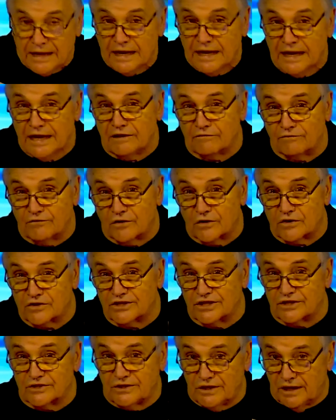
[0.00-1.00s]
In
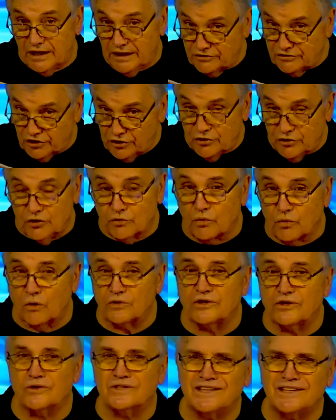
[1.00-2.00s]
verses, you wrote
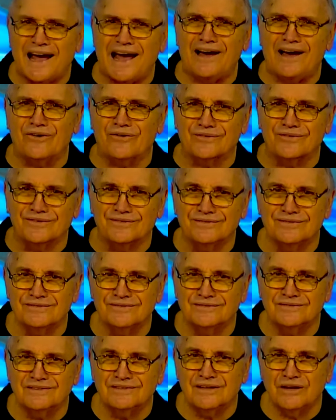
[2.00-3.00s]
those down.
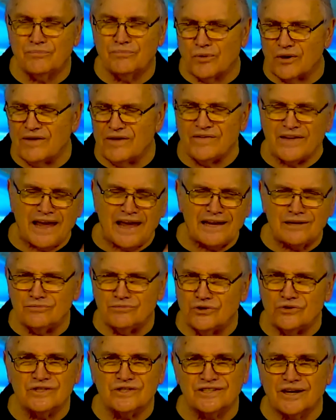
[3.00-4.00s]
Abbreviate them,
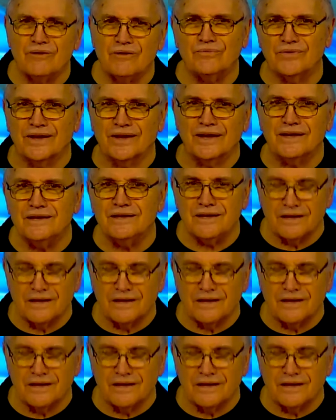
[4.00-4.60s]
do something,